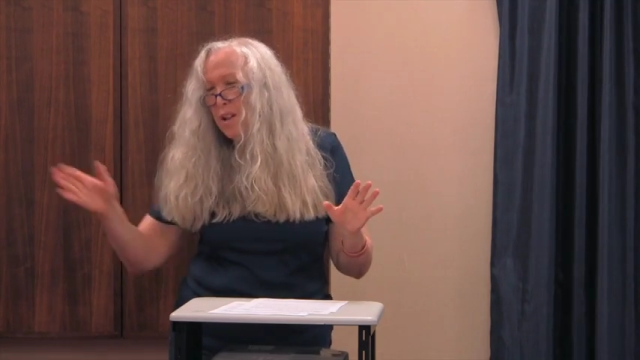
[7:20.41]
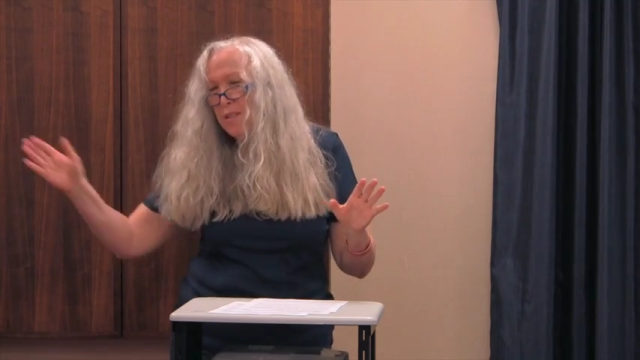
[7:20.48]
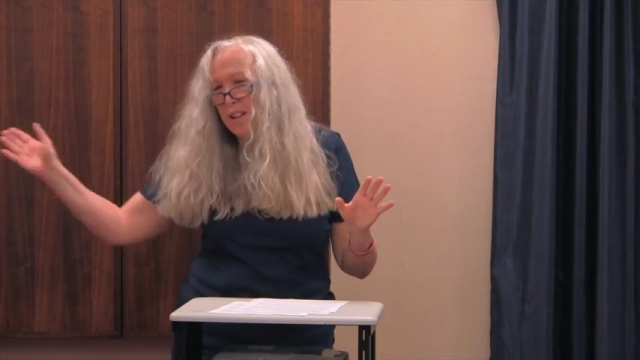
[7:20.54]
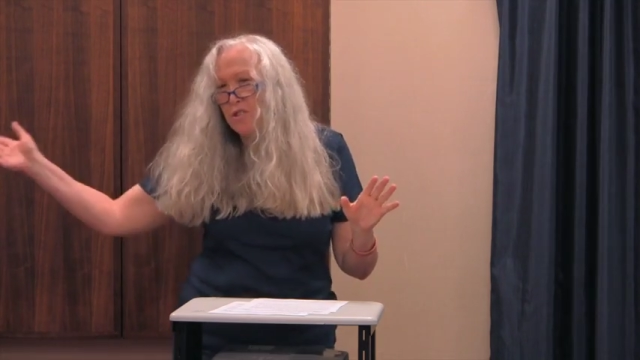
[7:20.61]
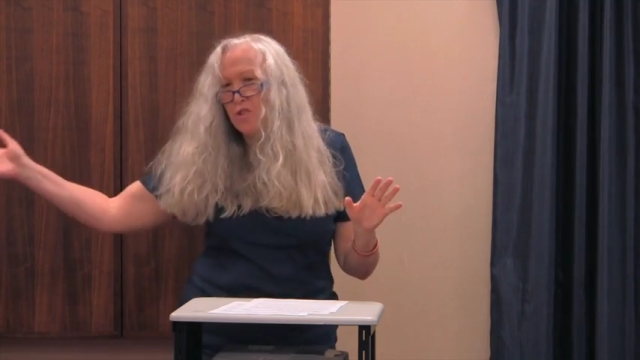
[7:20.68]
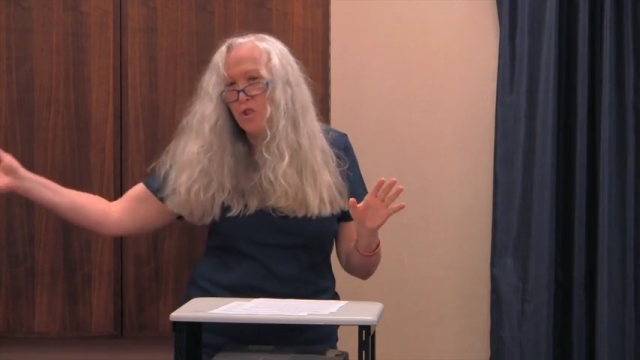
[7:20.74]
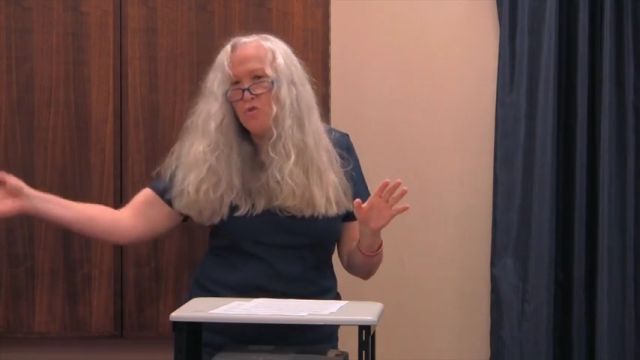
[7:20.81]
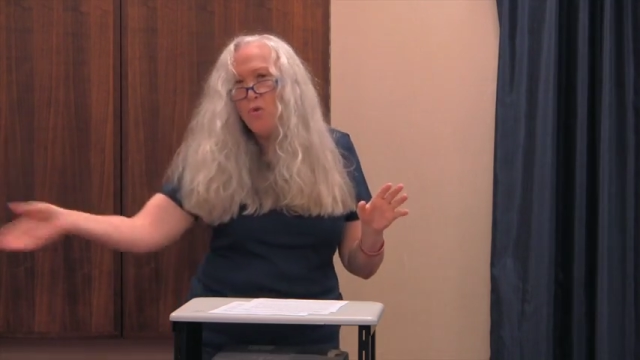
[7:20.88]

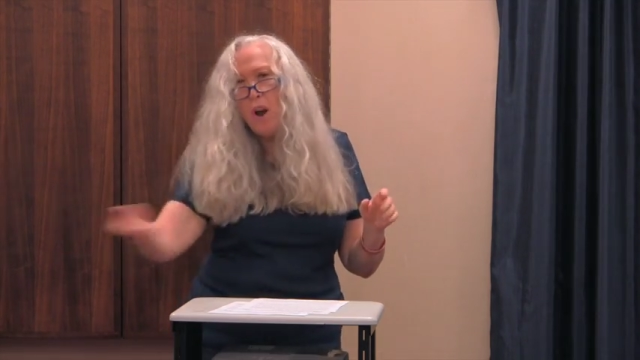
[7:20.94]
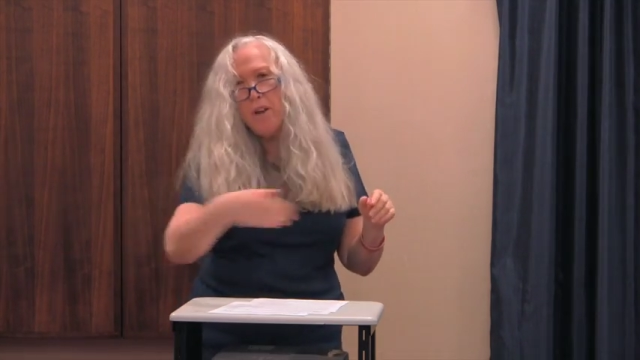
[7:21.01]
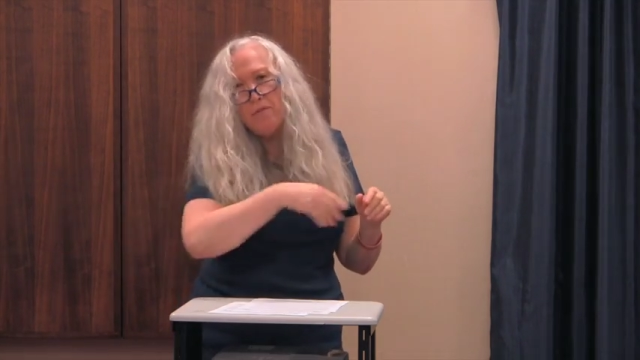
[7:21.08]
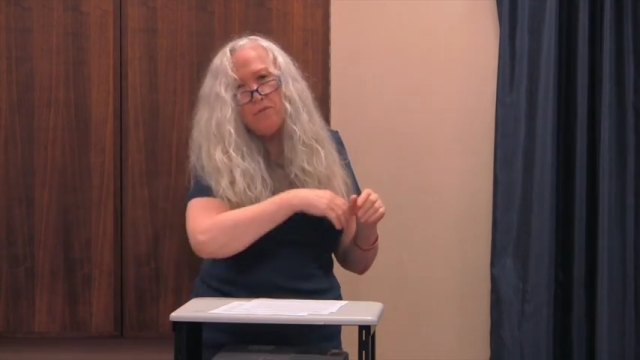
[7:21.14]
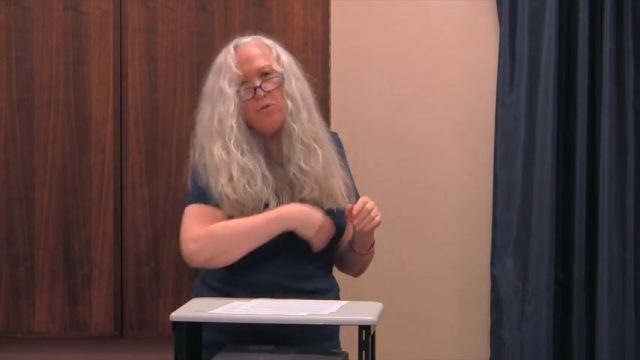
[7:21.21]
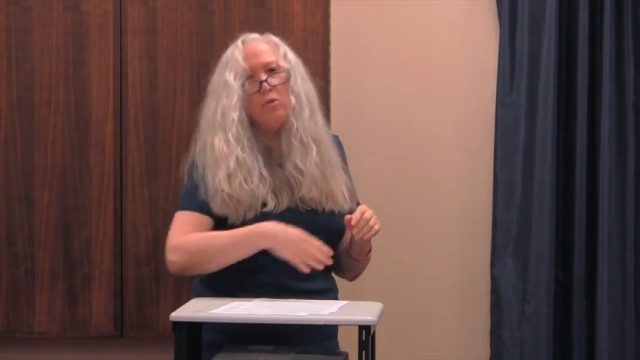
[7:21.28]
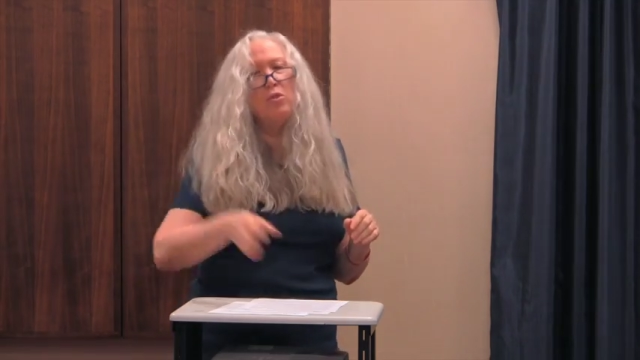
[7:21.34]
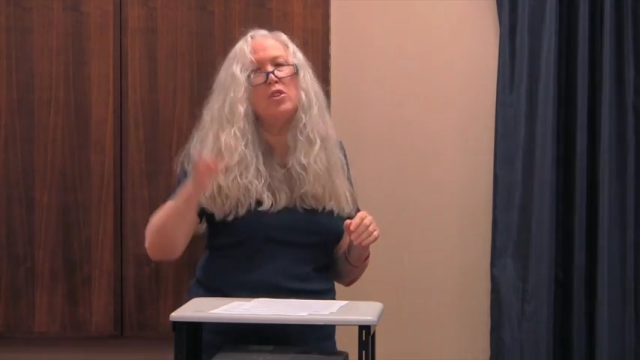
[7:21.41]
That's the
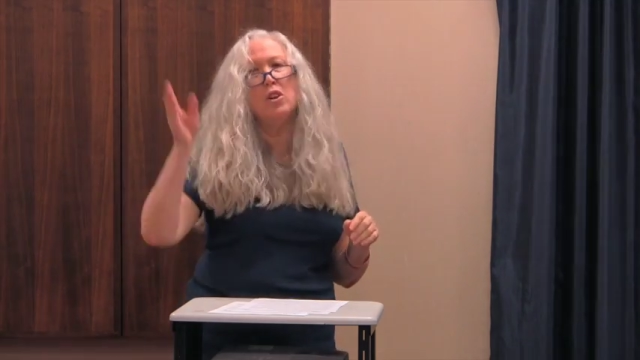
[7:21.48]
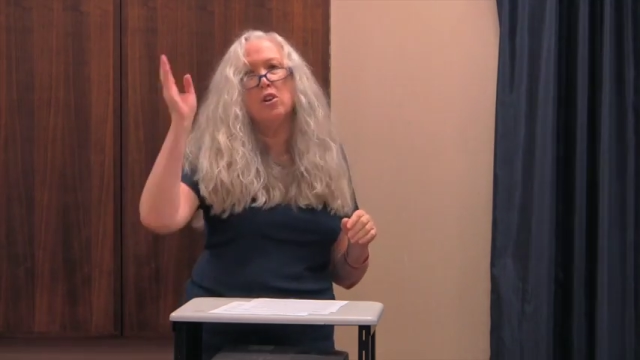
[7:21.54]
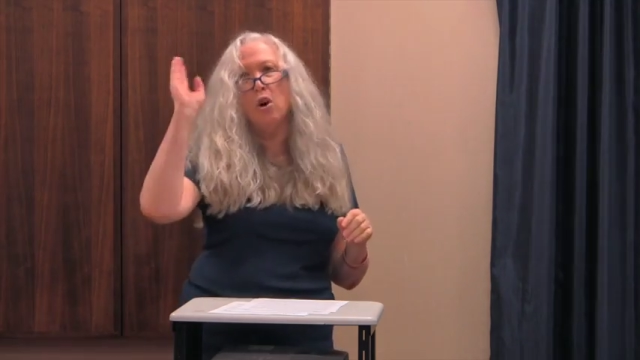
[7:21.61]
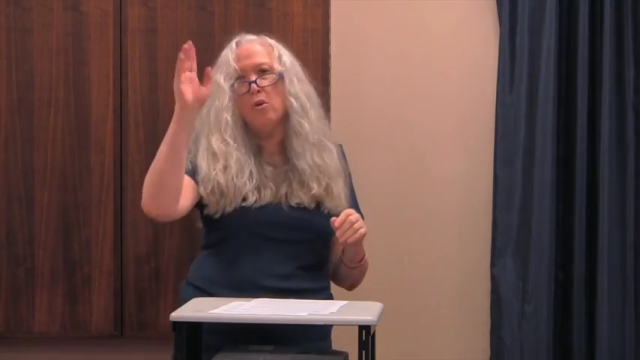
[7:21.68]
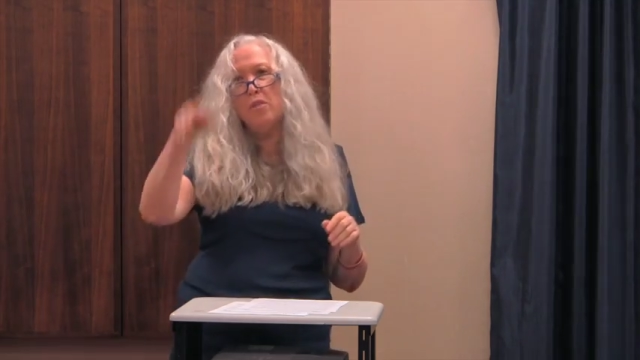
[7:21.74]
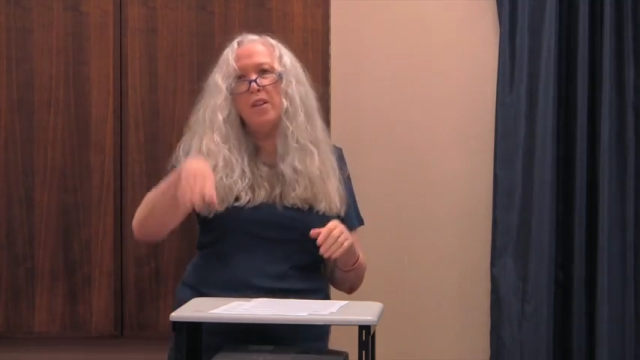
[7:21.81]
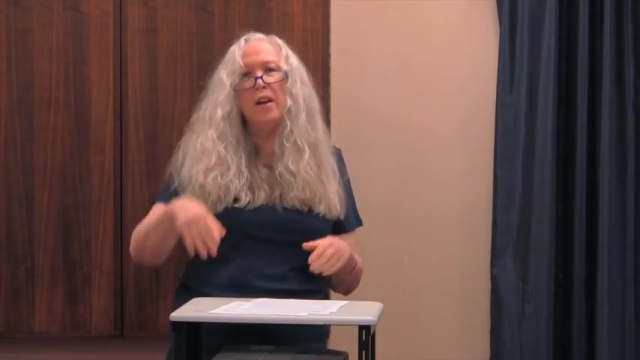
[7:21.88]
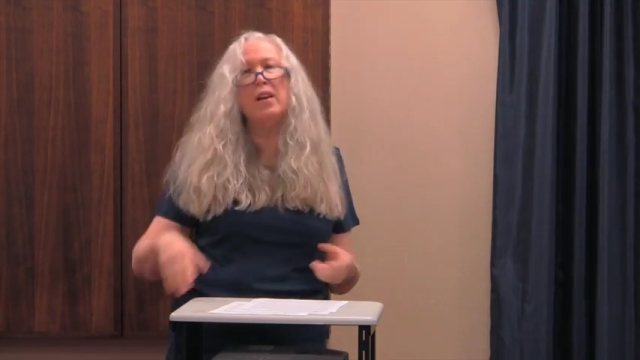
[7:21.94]
drive-through. You
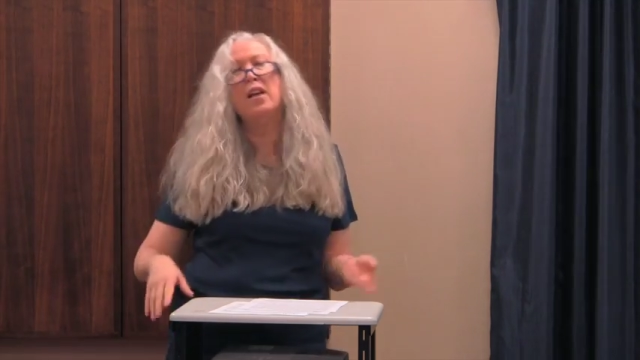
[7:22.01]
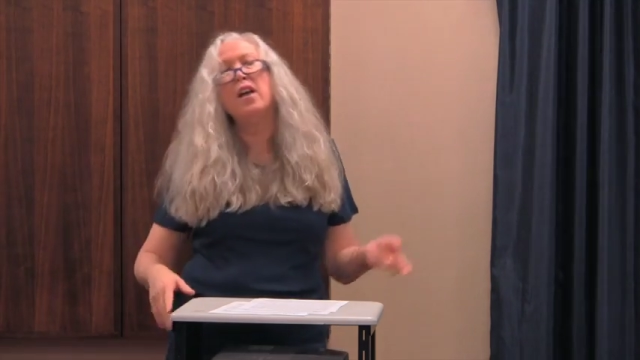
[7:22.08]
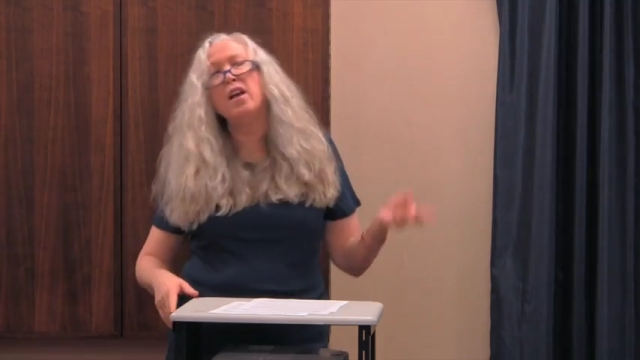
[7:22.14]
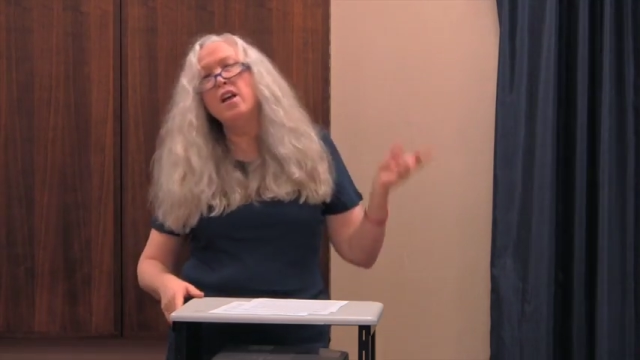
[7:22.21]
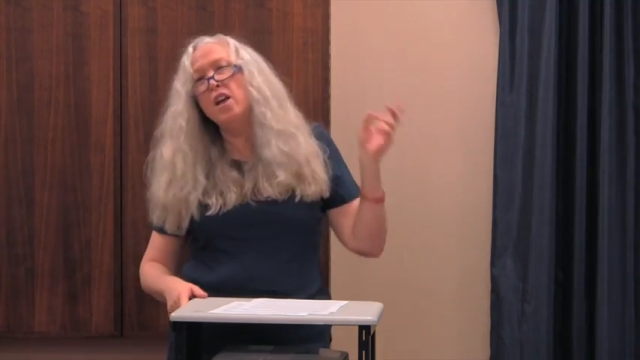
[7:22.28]
go there,